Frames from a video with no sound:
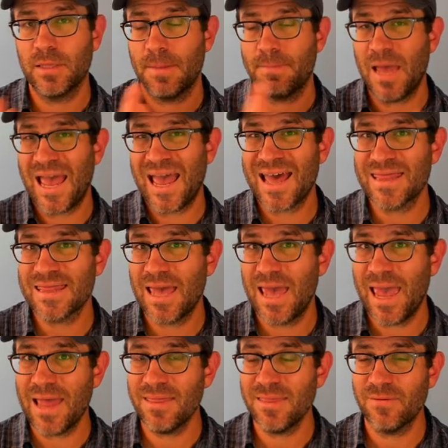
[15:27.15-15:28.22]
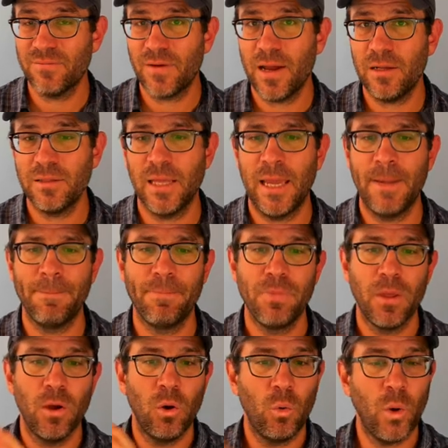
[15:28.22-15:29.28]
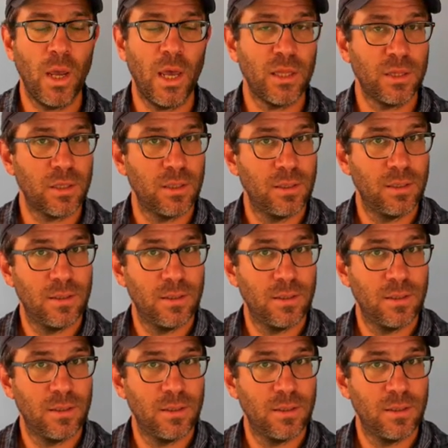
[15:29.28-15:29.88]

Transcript: The path and the file name with